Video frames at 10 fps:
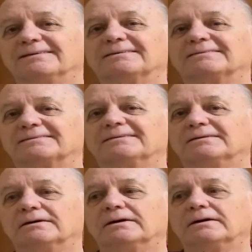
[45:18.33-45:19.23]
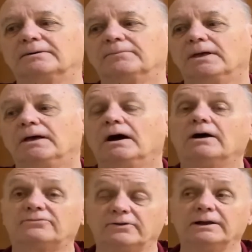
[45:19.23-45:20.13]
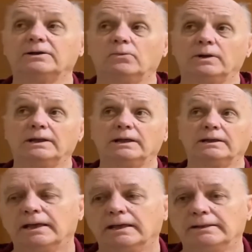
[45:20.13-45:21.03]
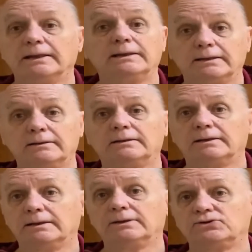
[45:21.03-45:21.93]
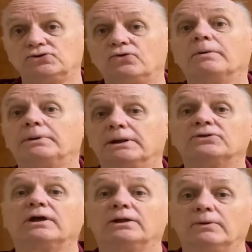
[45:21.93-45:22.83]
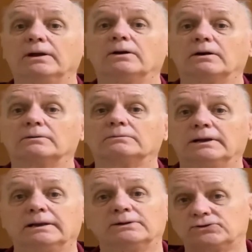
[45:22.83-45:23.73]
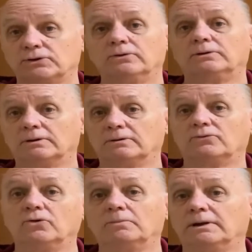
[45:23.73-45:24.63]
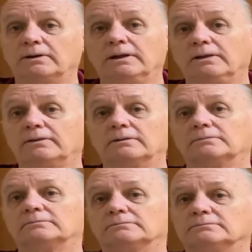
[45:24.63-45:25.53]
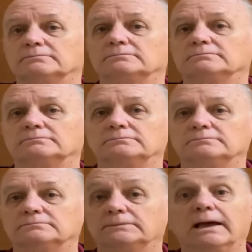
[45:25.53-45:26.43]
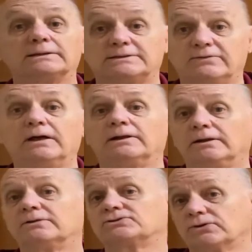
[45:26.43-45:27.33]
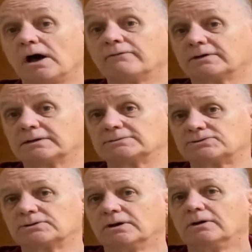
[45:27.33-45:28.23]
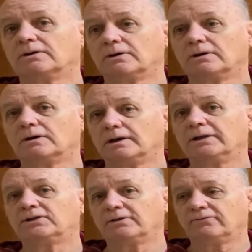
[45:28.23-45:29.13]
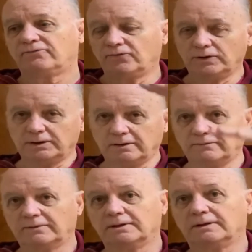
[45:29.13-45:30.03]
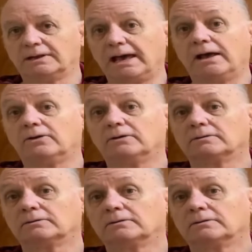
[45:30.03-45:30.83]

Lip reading: Yeah. Our friend went in and they did the ground penetrating radar, and it showed the room underneath it. Wow. They actually found another sarcophagus at the foot of the ladder